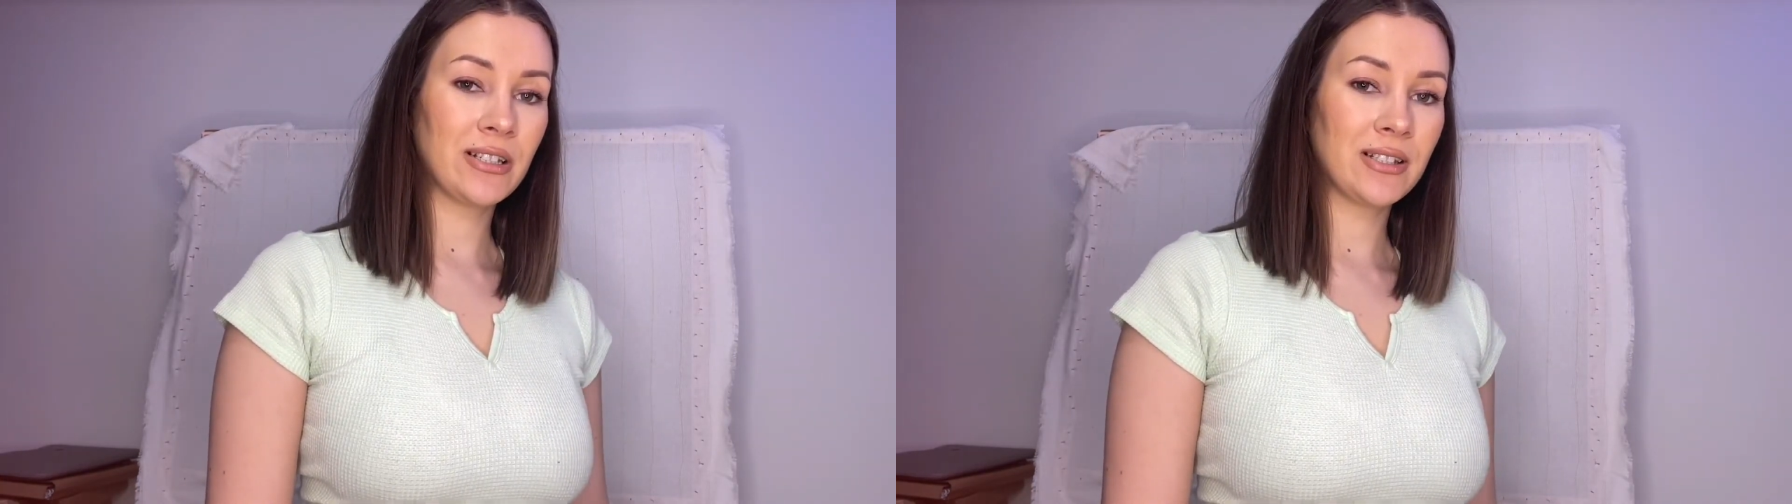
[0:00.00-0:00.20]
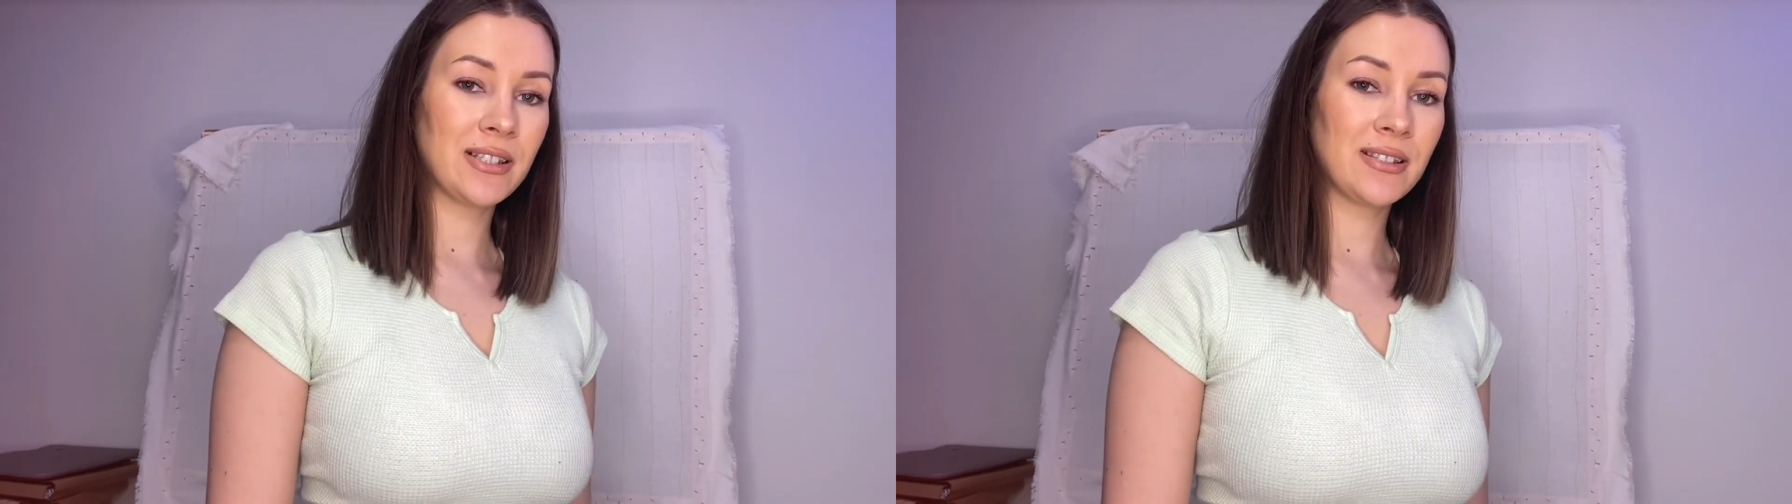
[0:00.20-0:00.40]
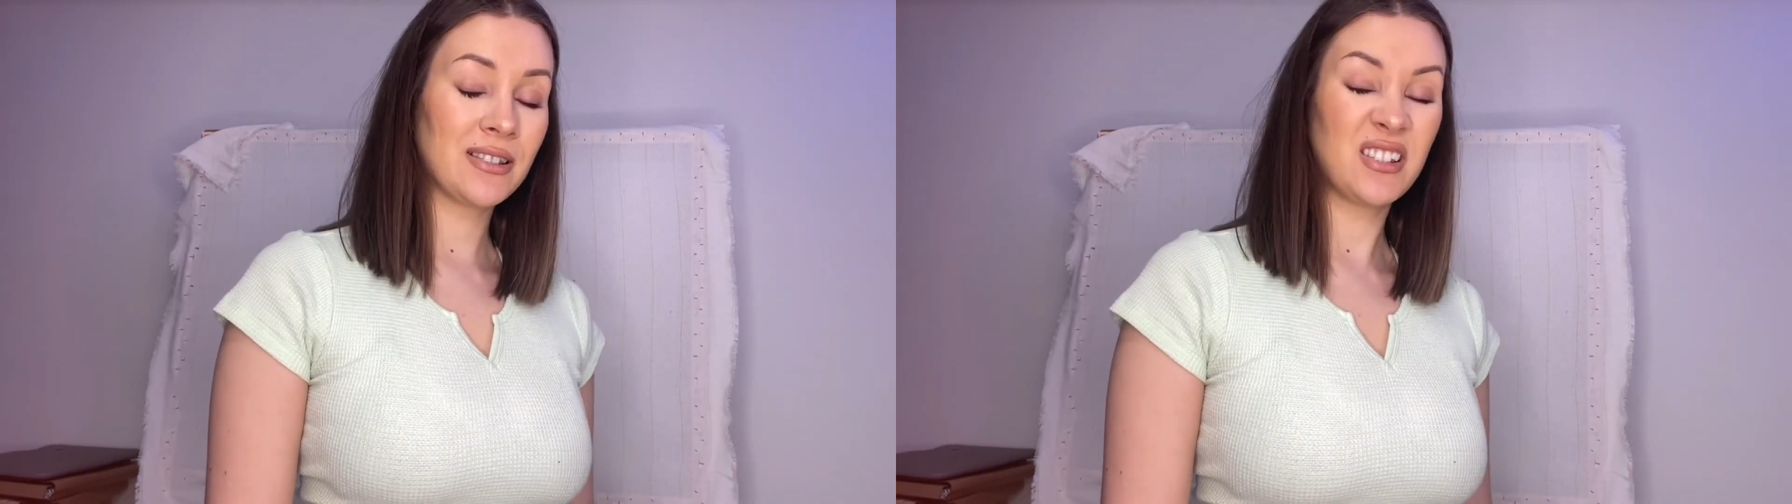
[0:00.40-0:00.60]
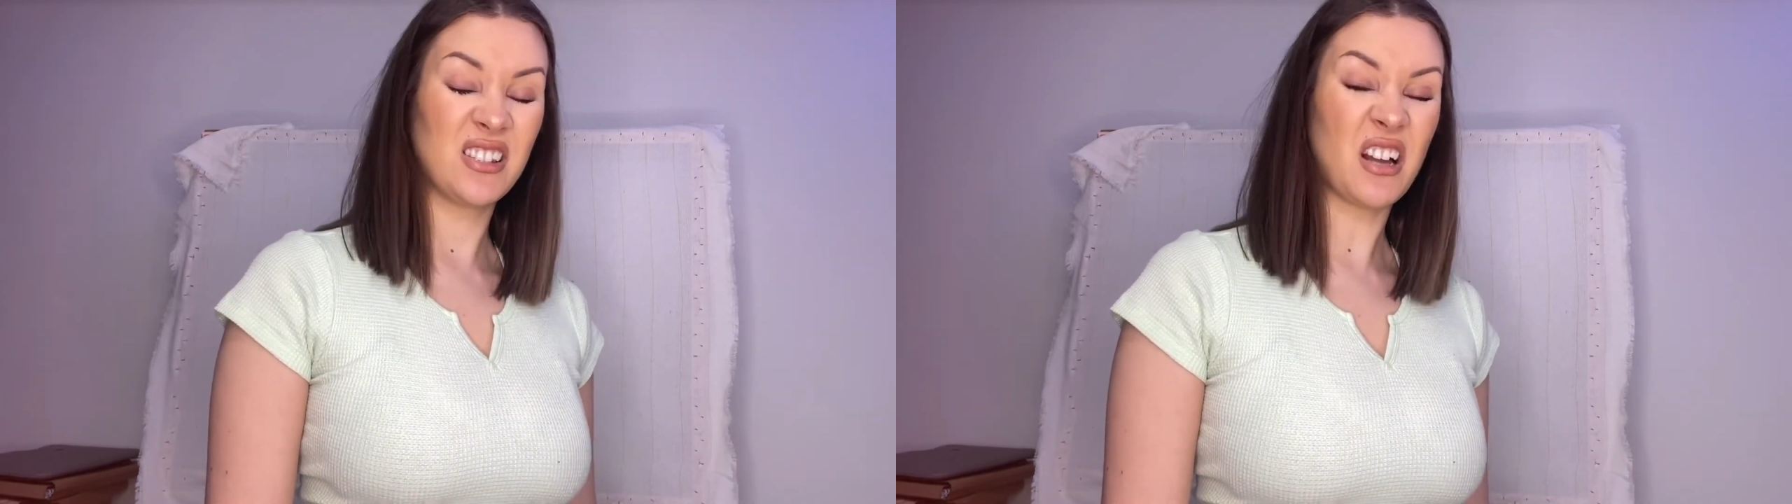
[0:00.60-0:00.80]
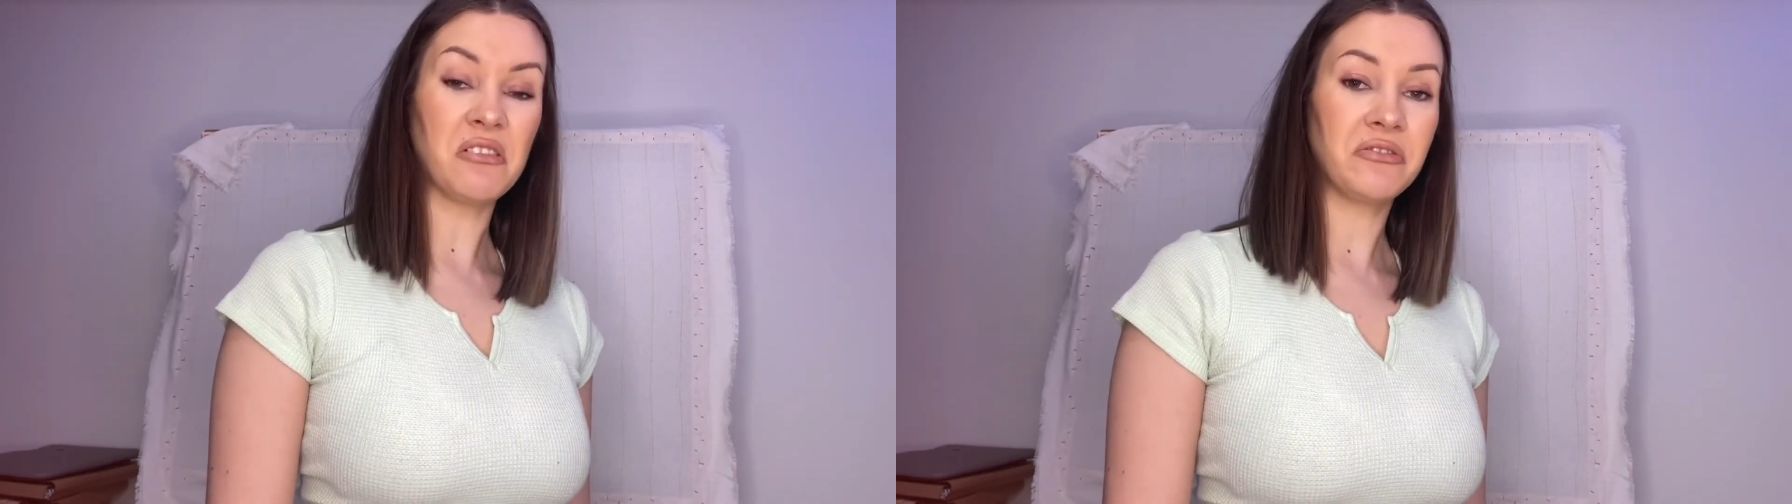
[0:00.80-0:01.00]

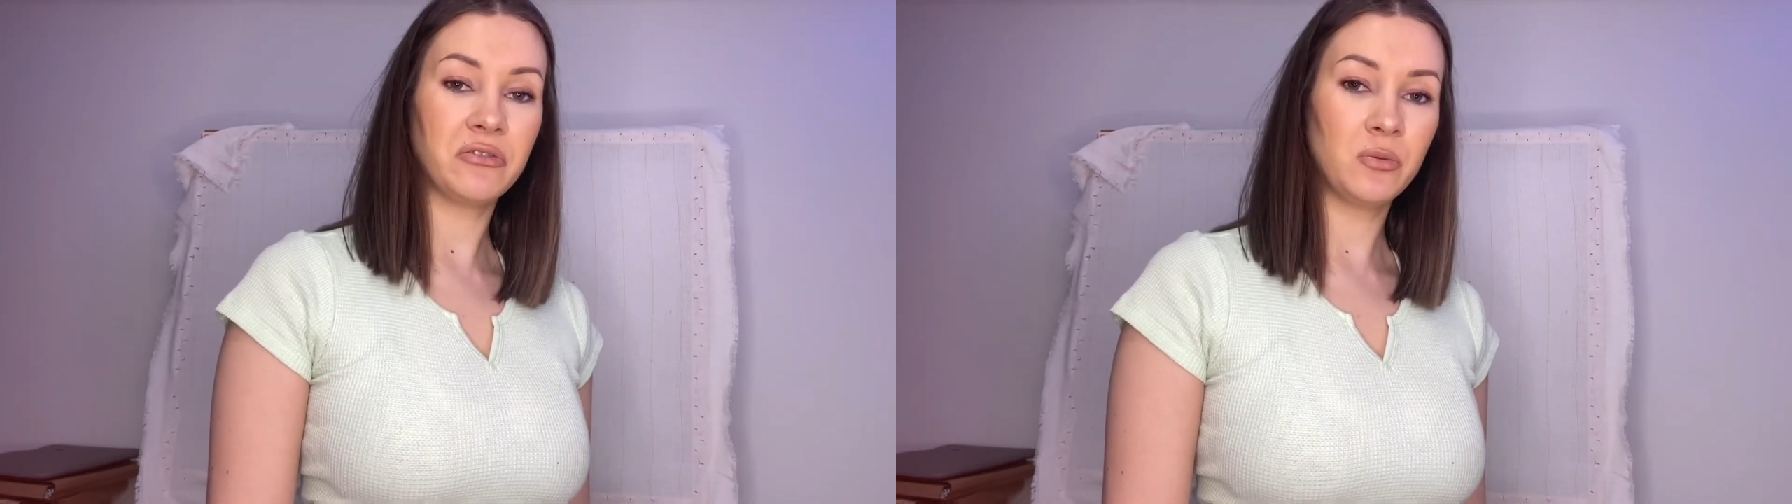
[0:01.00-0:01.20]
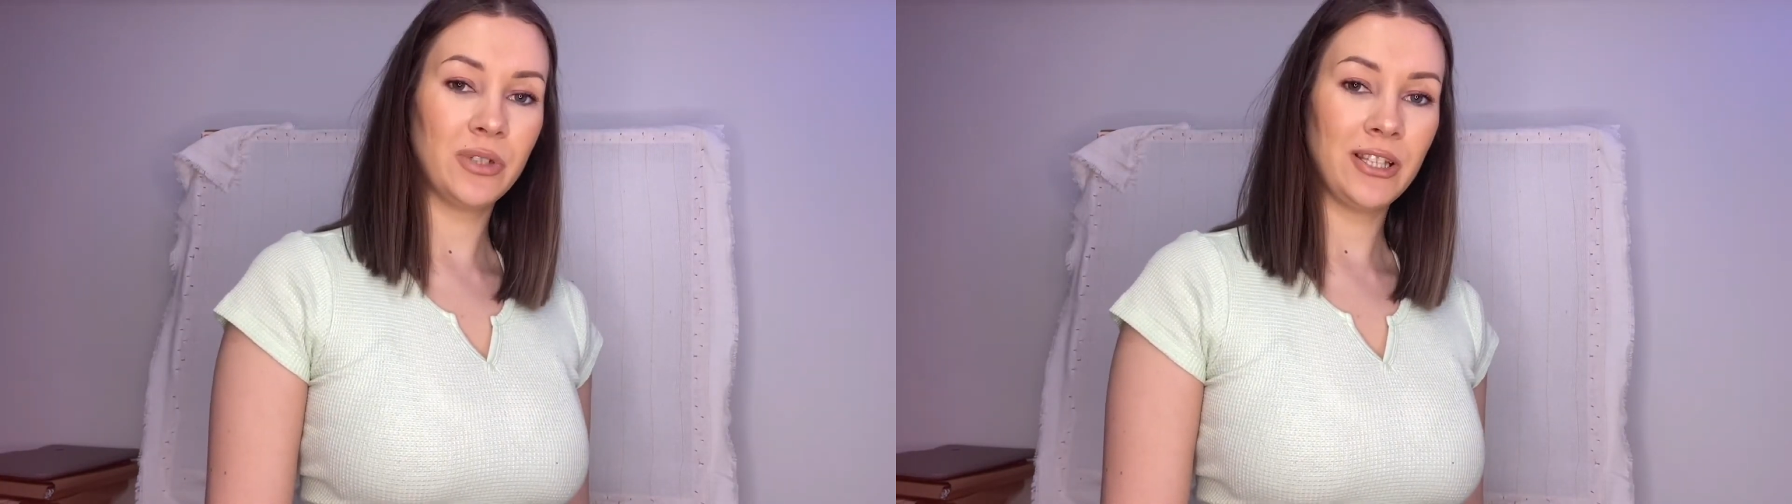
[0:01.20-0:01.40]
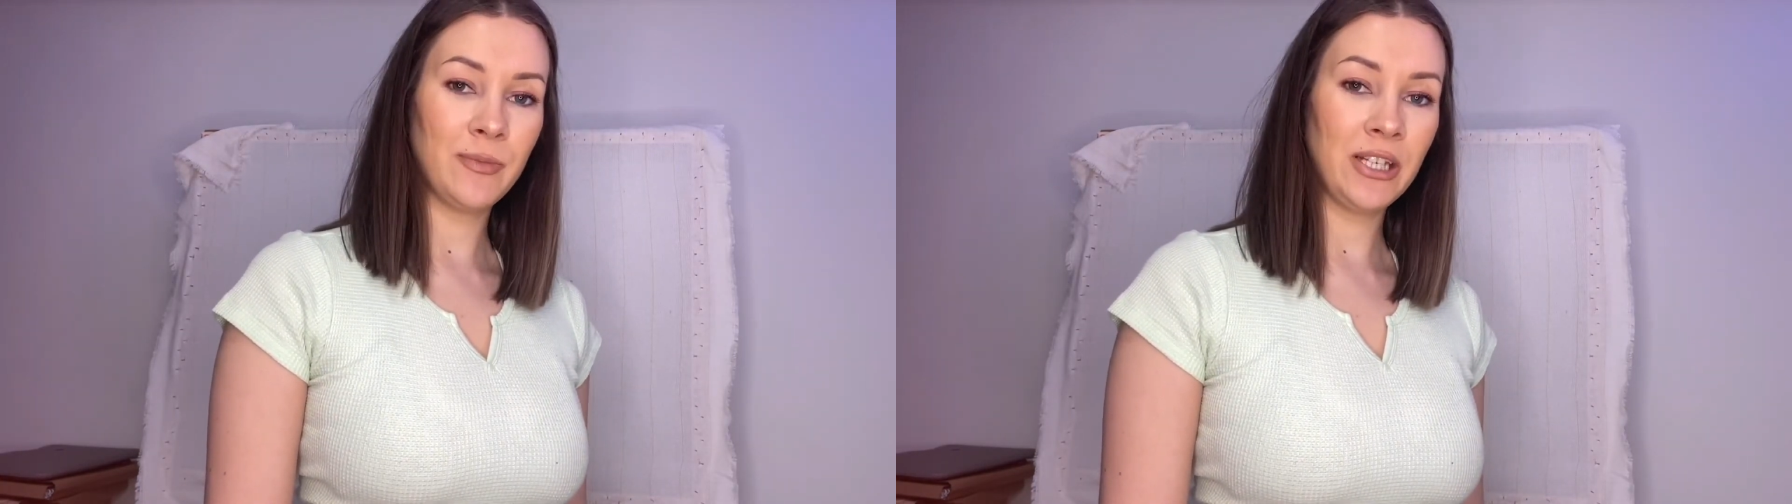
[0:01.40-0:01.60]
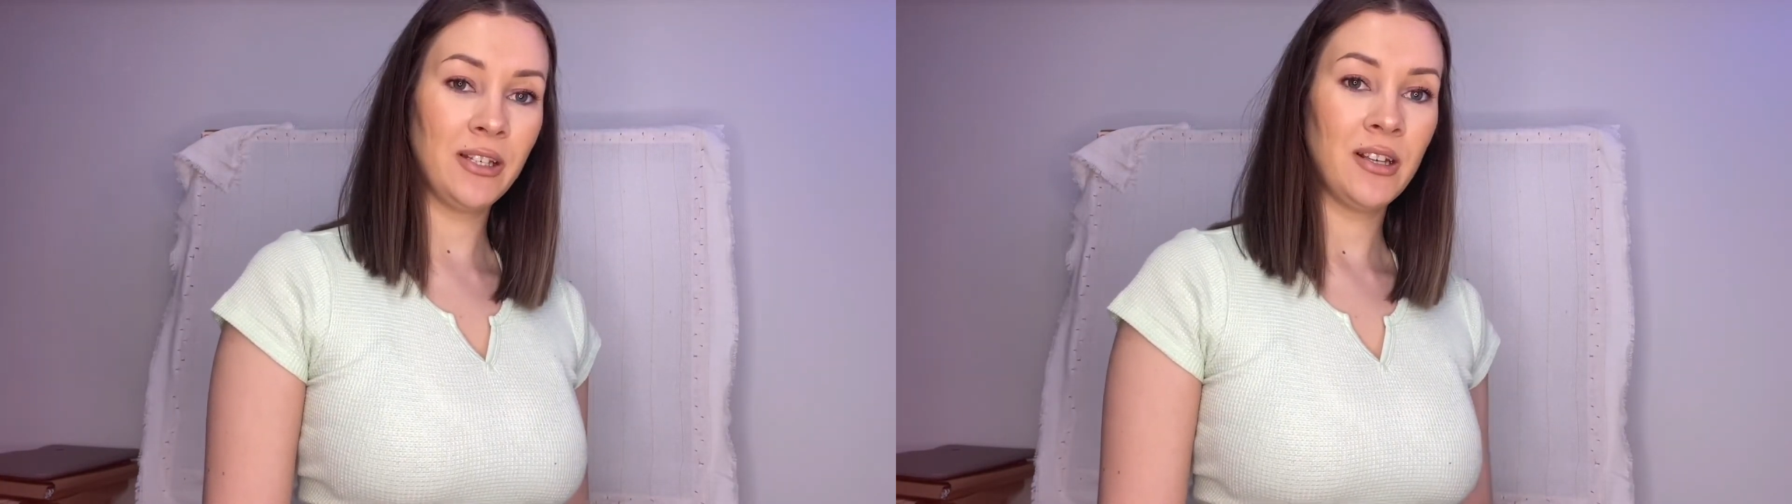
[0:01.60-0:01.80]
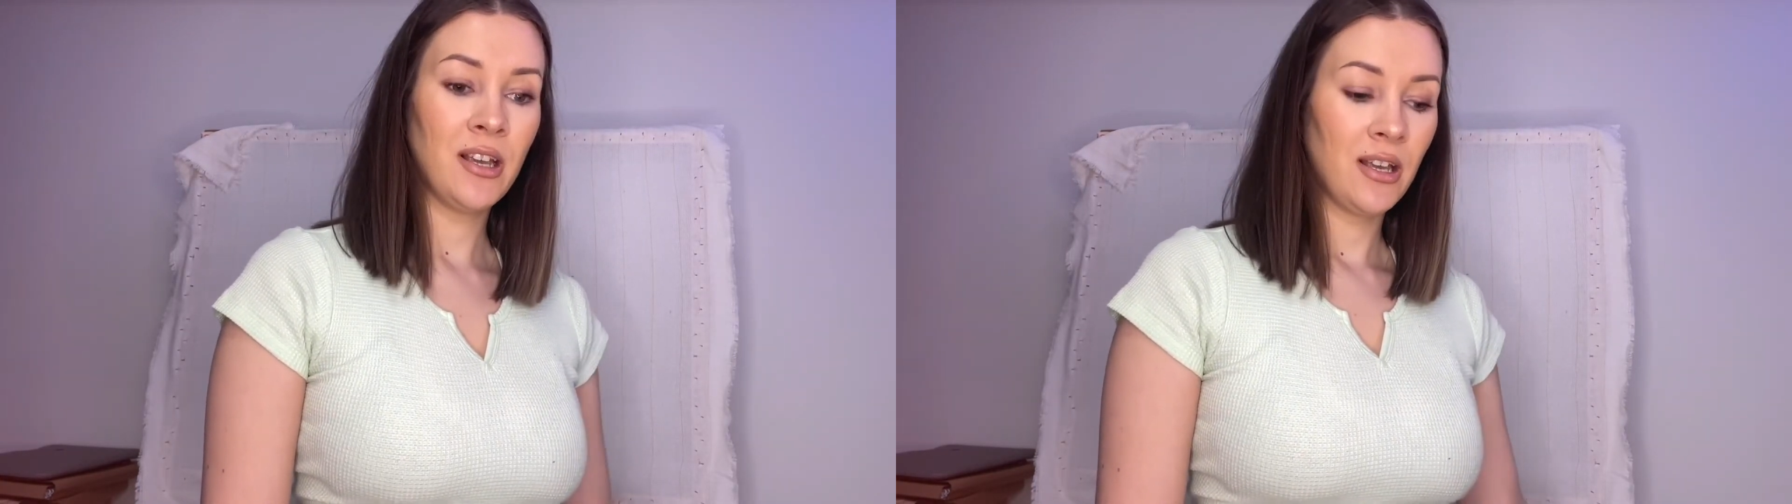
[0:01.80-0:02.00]
stuff with me.